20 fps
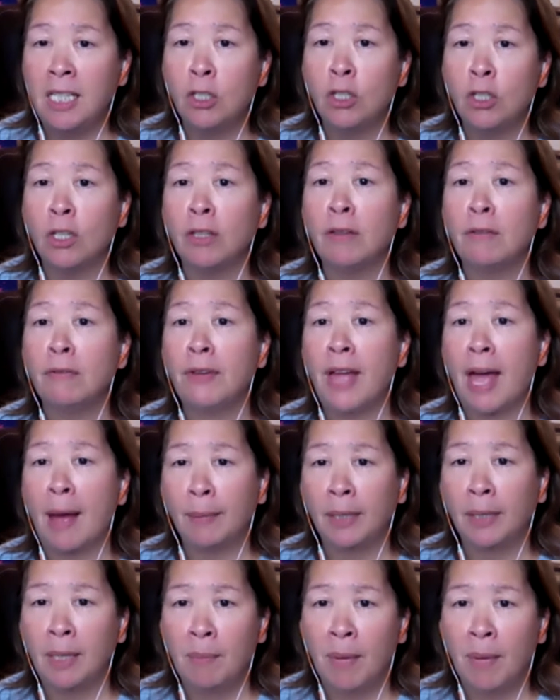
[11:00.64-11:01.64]
took the
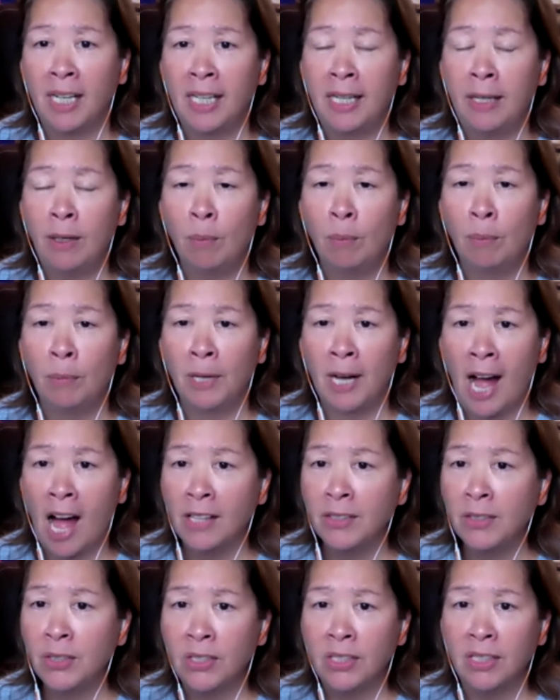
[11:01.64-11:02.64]
family money
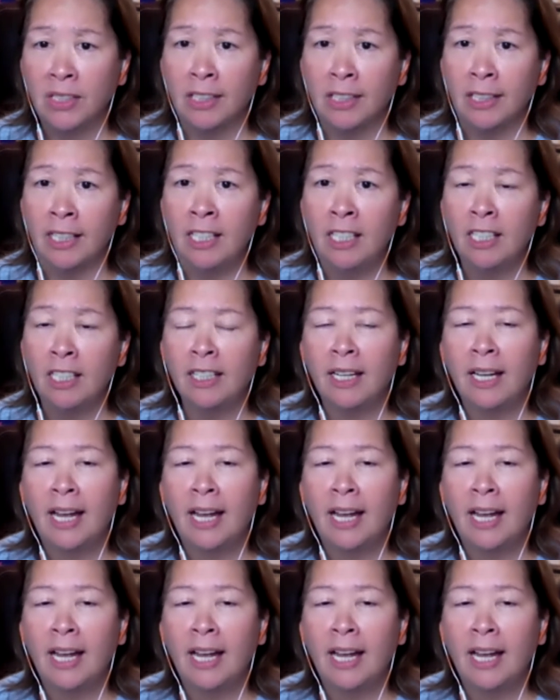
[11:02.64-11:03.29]
constantly